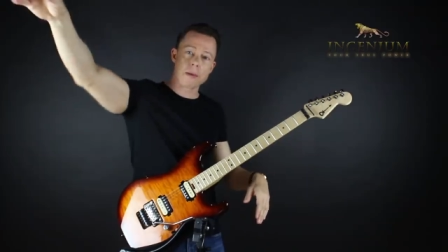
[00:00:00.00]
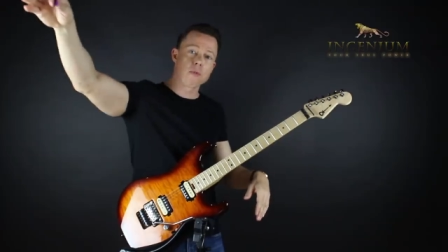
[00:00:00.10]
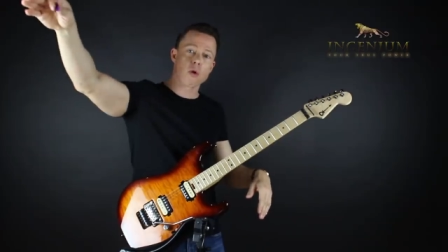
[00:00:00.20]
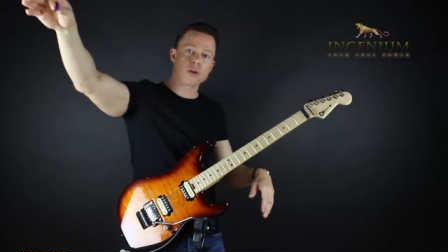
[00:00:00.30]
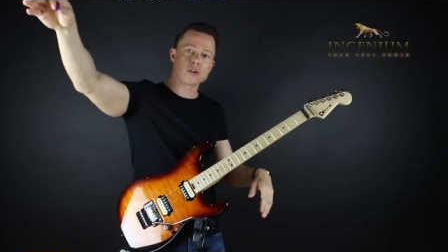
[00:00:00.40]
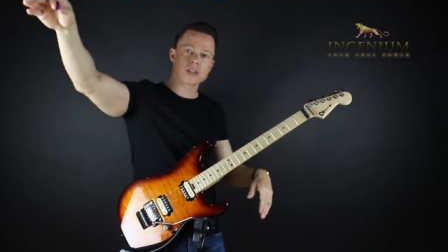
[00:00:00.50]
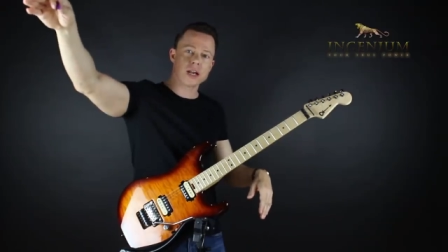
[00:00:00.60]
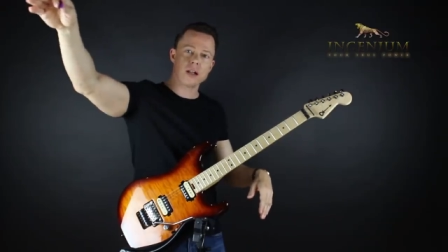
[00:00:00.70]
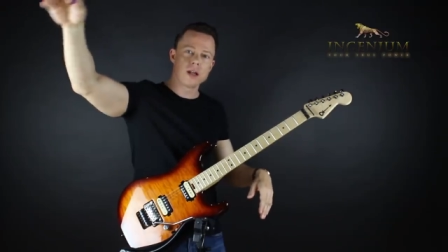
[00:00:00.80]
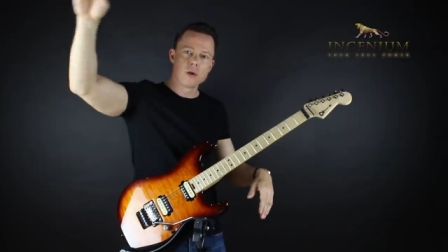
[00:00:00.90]
memorial
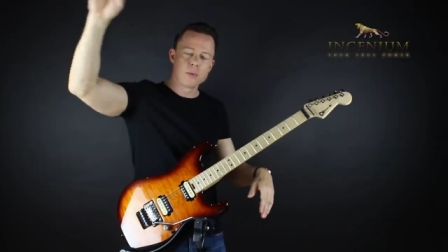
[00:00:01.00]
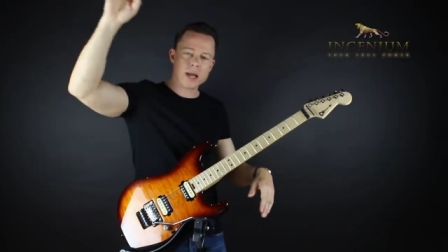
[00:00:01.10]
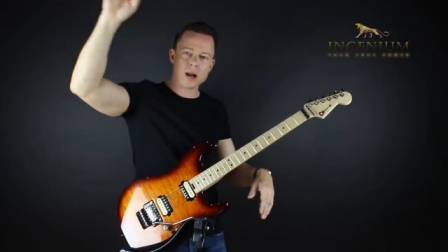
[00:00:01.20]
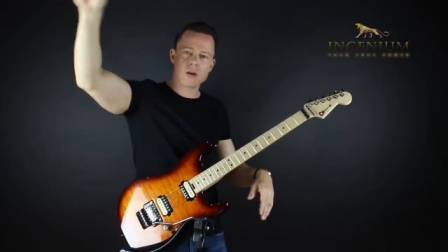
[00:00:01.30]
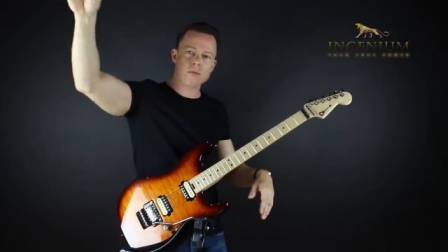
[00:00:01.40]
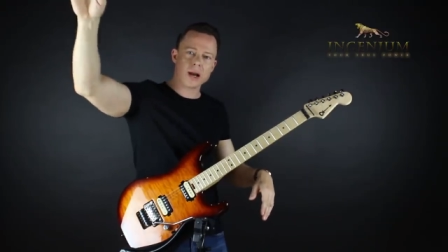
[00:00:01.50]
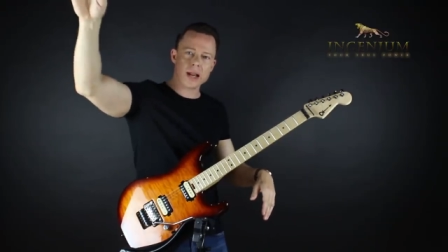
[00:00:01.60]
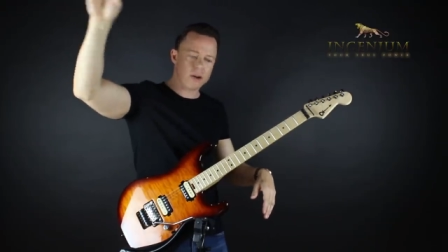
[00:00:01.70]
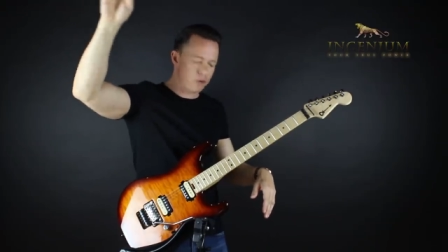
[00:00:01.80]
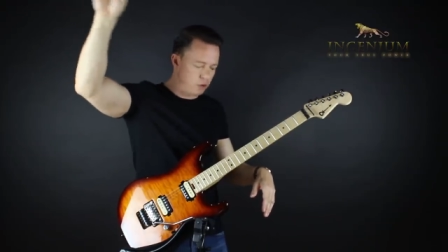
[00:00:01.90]
sale we got on right now.